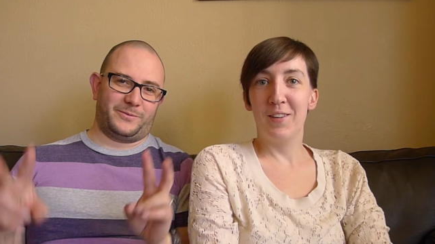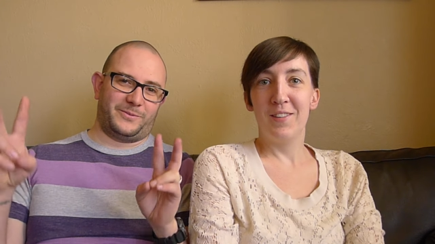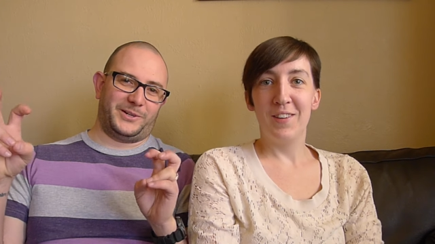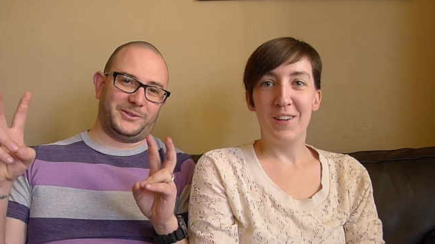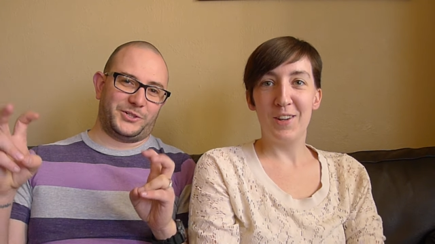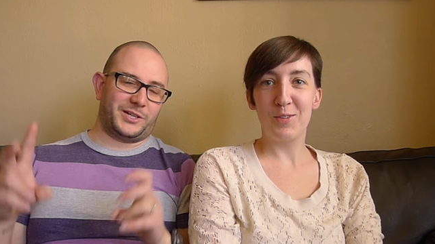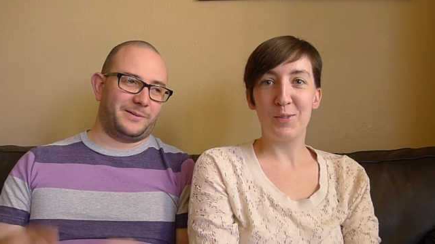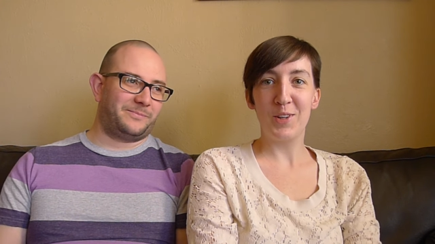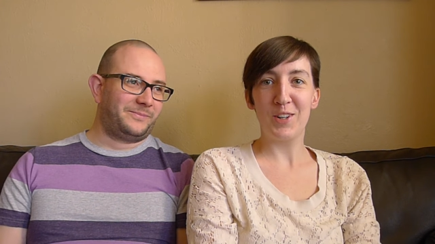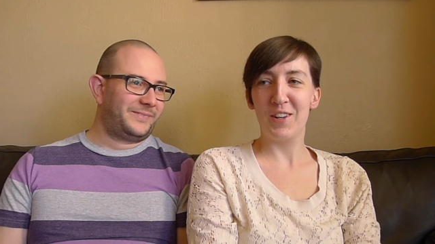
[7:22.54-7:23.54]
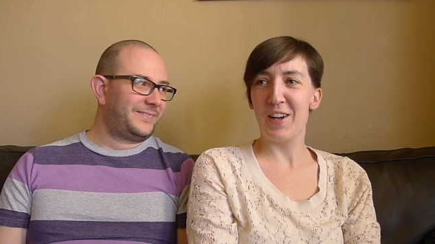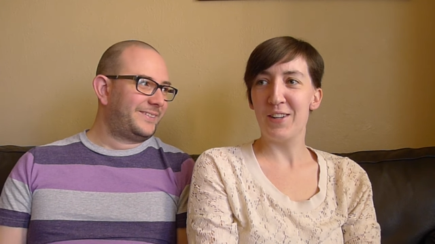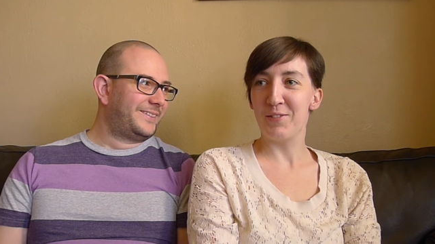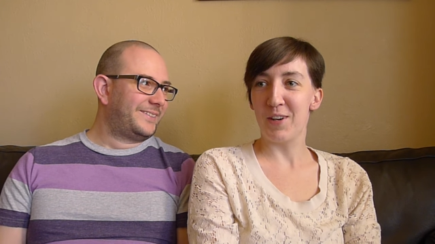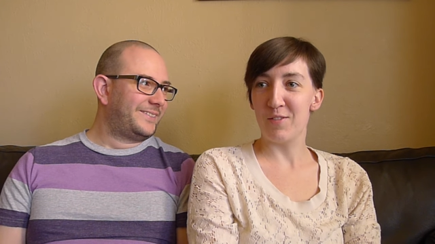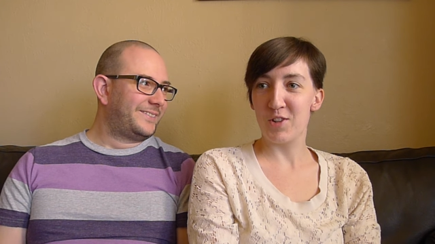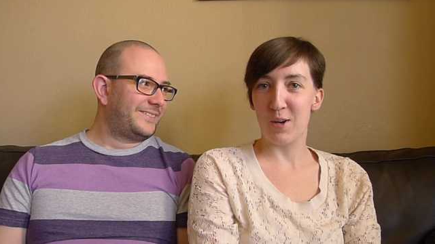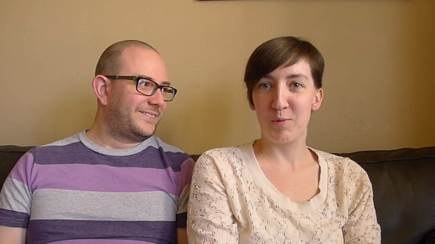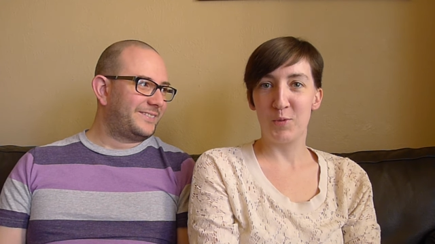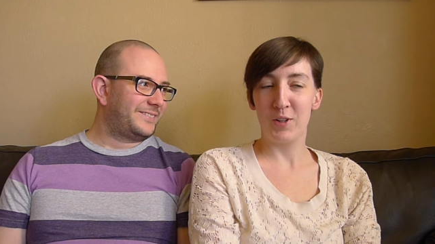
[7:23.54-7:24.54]
Speaker 1: real that's job. what we call nine to five
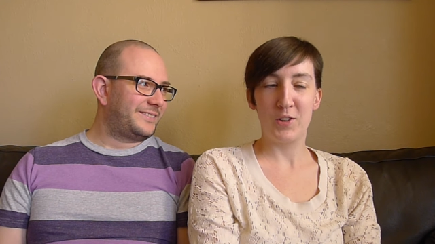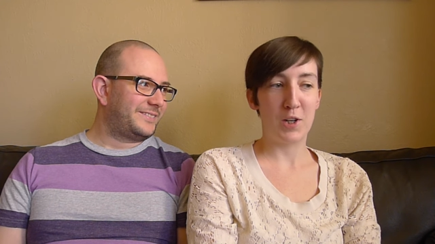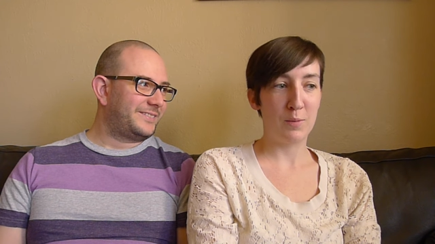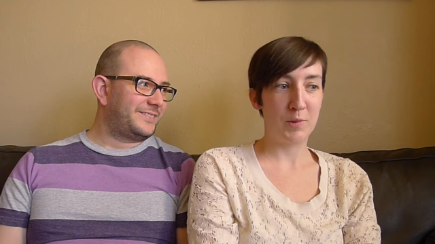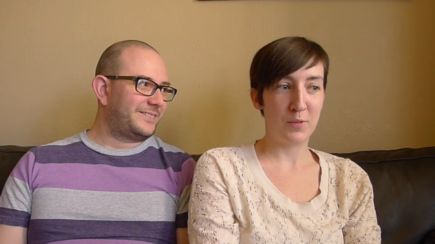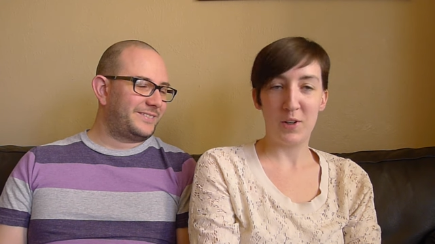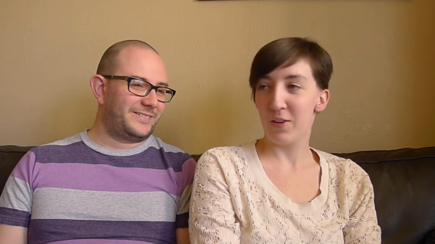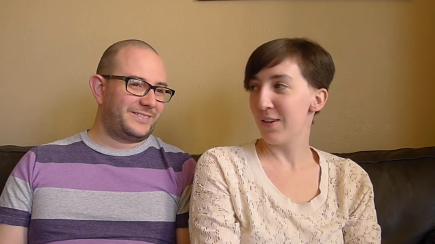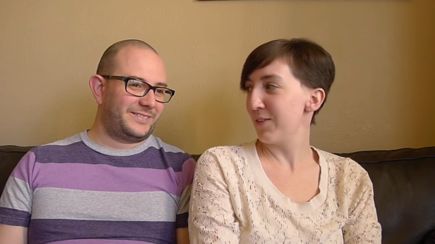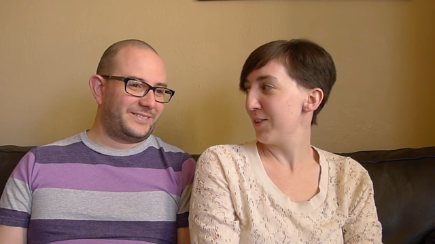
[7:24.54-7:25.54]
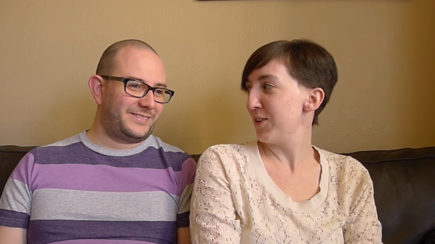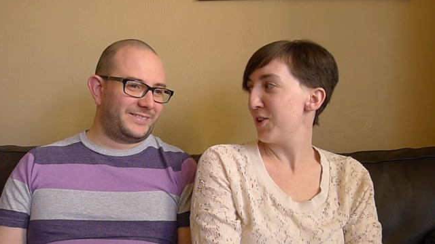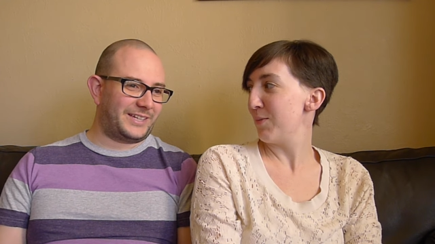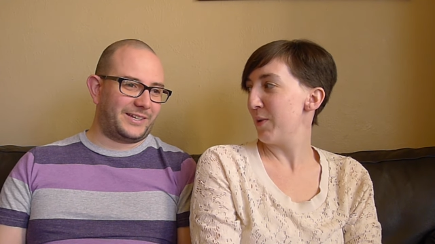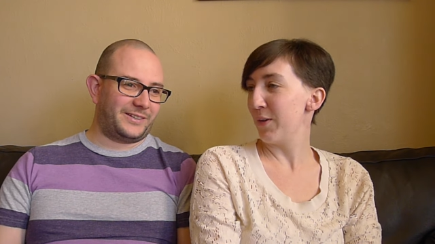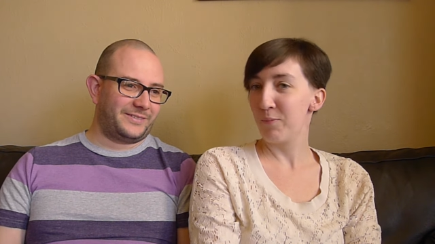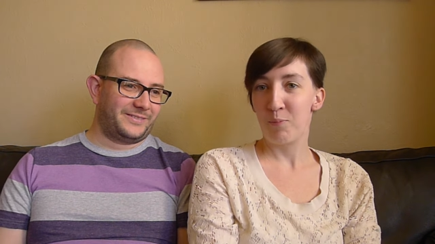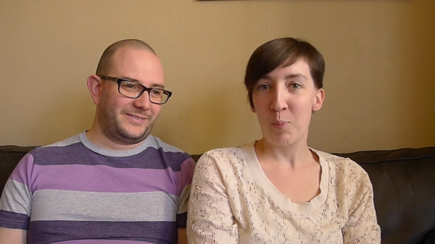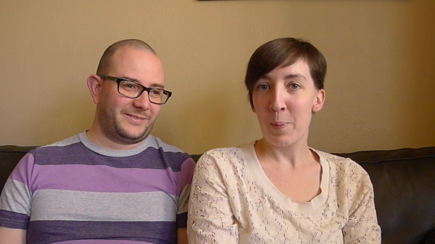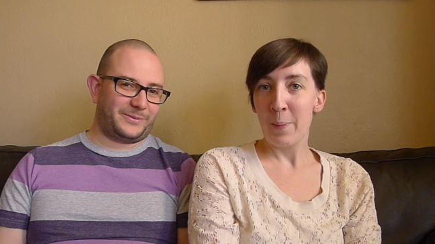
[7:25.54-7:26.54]
jobs. Real jobs. We don't have a real job yeah.
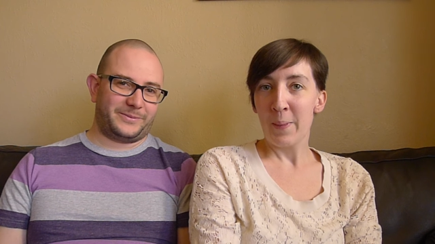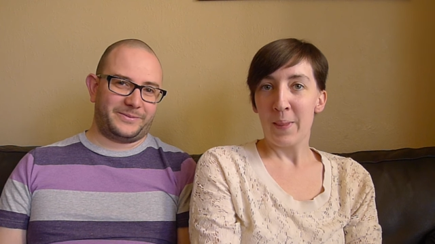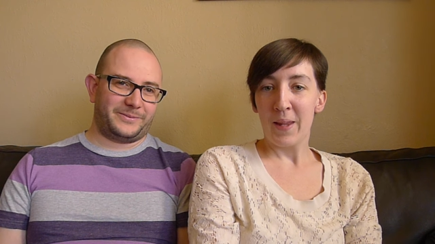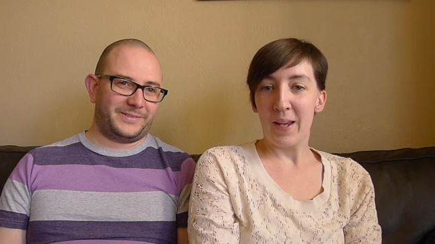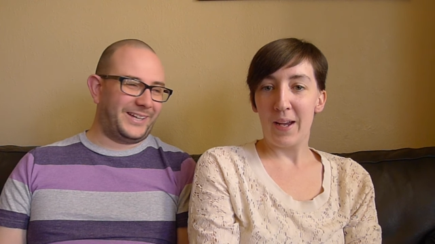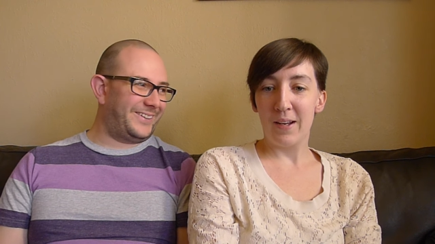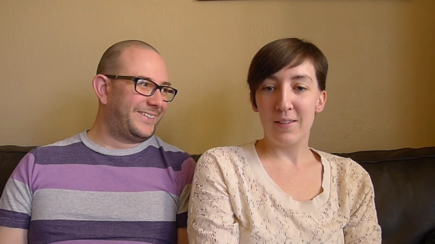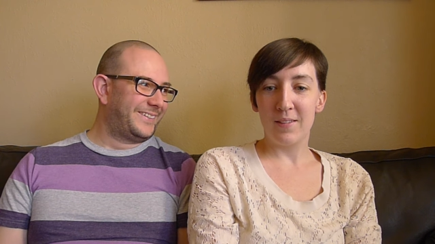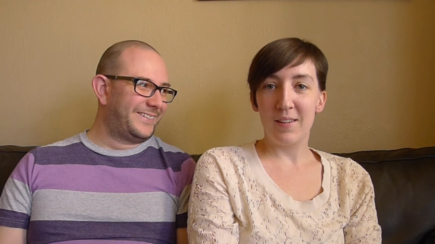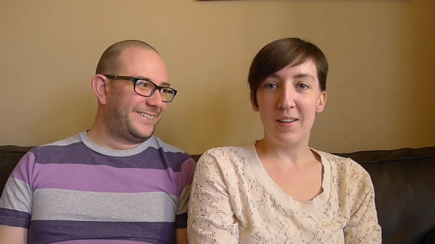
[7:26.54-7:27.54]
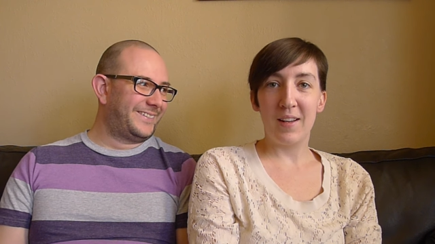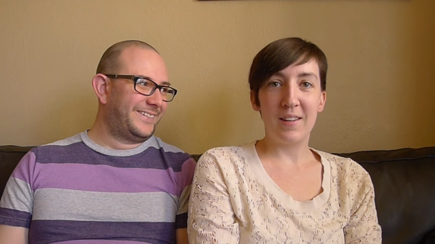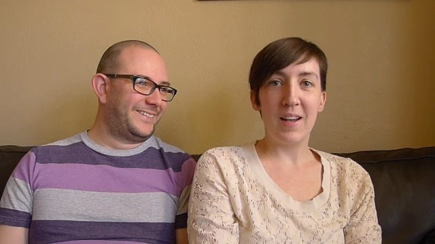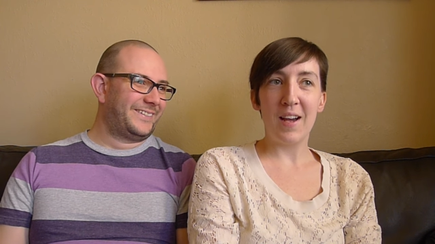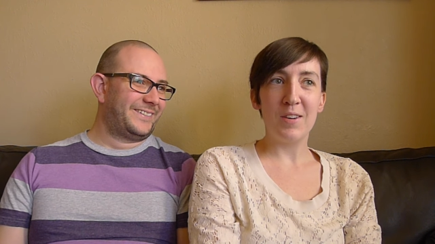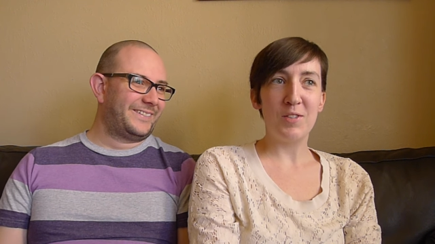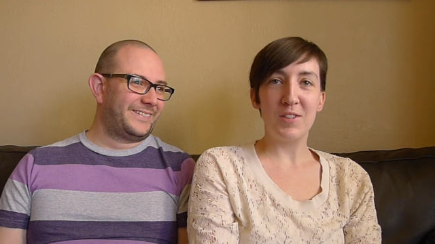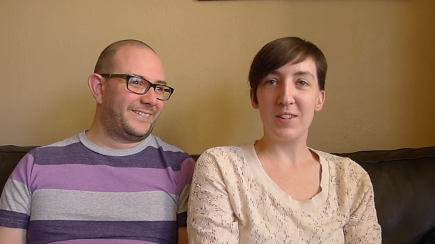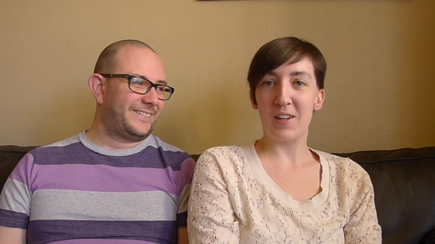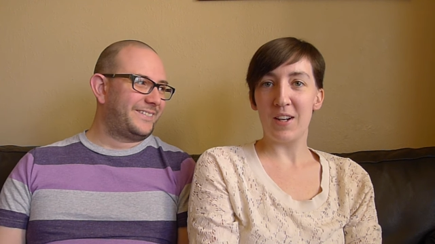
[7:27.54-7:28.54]
now. and and yeah, it
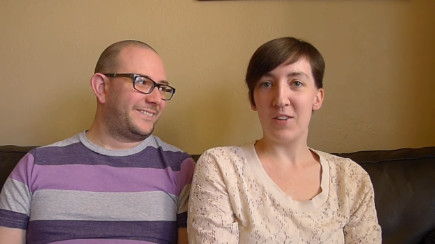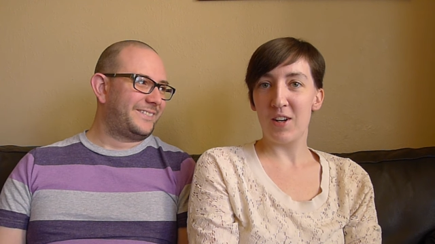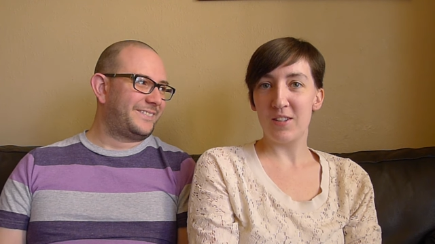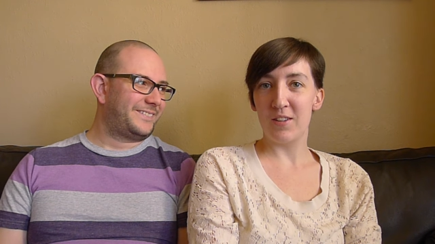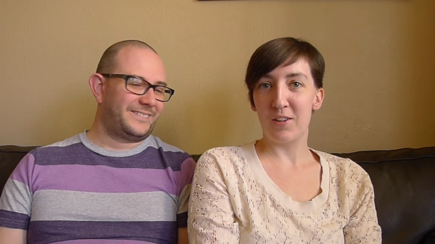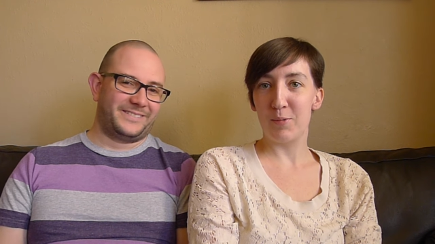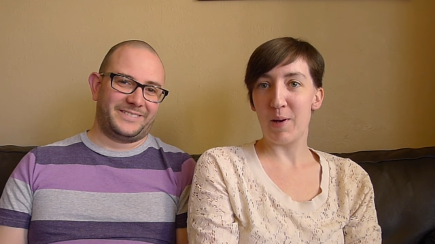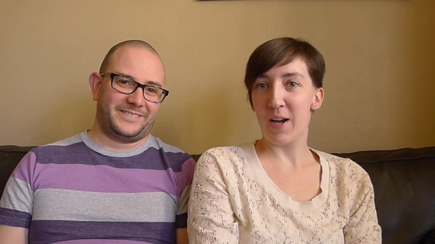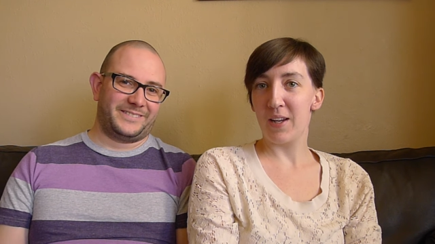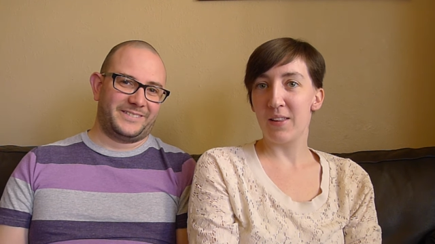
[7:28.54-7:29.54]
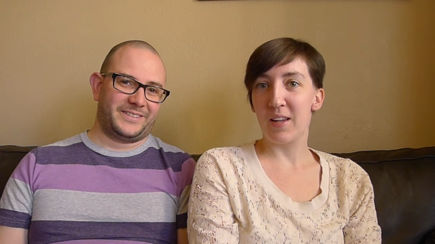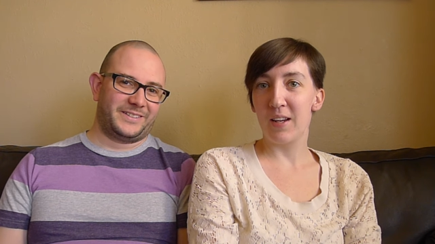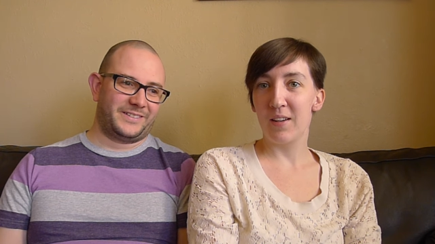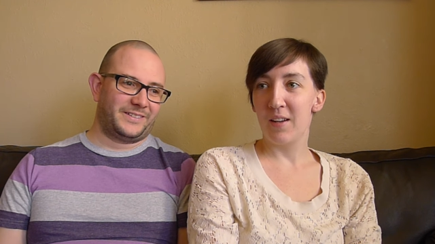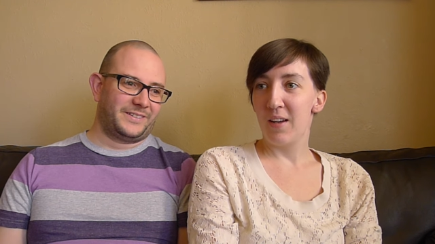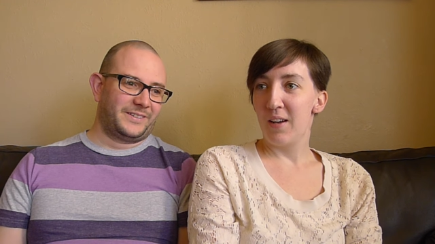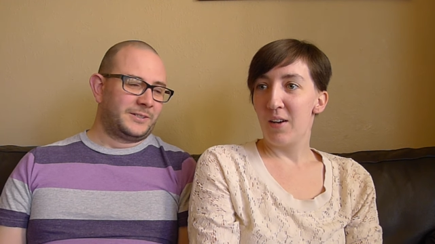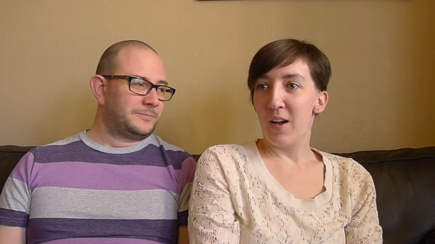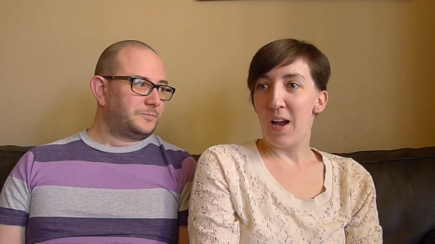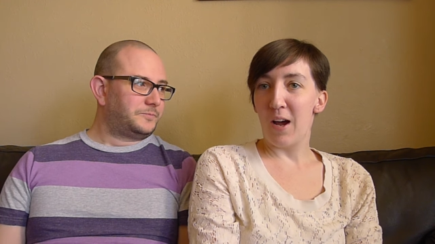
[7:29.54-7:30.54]
was it's kind of crazy to look back and think
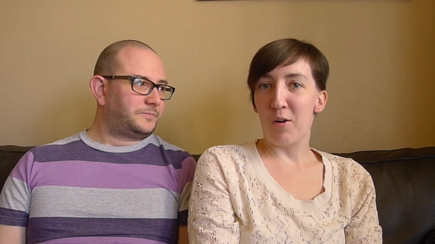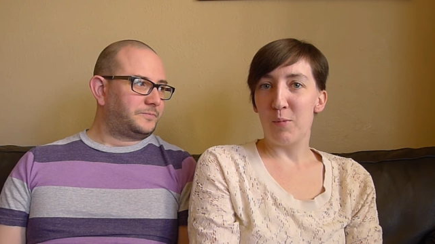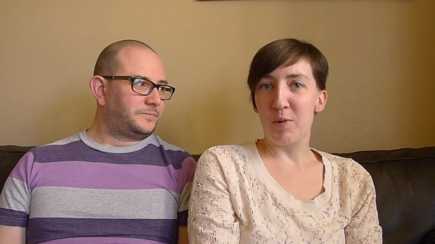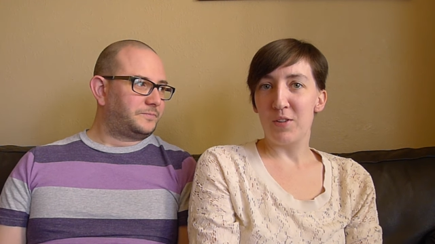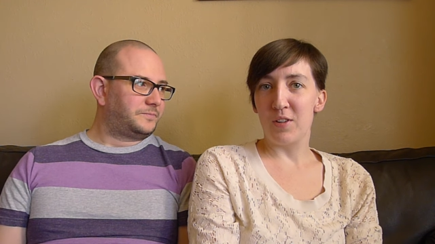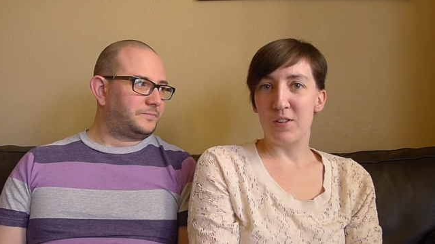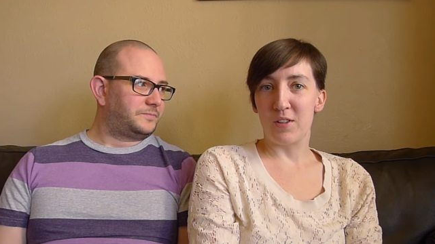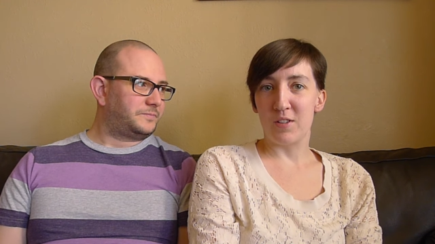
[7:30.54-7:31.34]
how our business all